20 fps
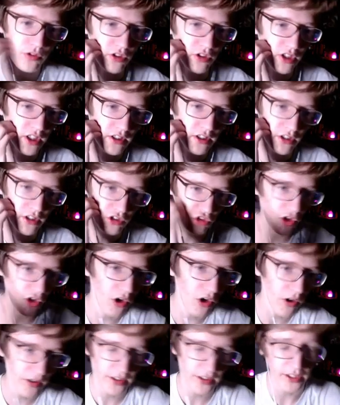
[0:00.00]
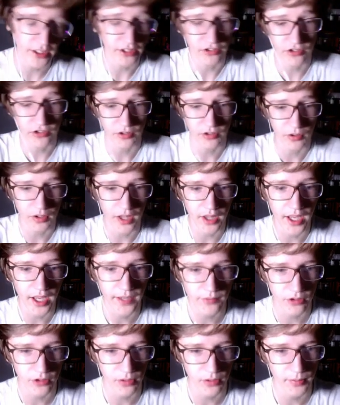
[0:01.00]
you get in the jaw and then he's still
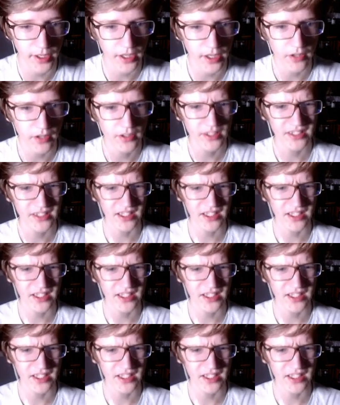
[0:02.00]
alive somehow.